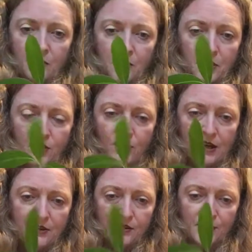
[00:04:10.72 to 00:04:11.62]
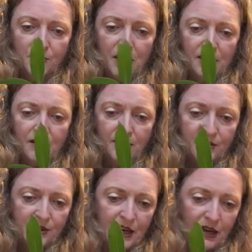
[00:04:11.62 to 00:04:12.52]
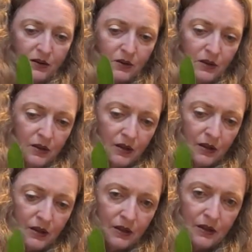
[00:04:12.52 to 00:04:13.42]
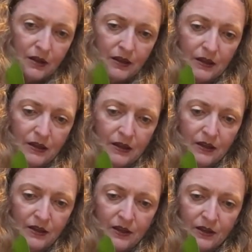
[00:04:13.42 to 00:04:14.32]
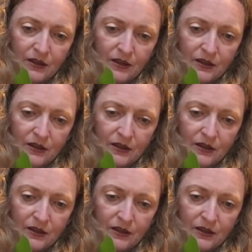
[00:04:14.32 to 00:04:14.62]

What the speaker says: We're going to try to suspend this now in the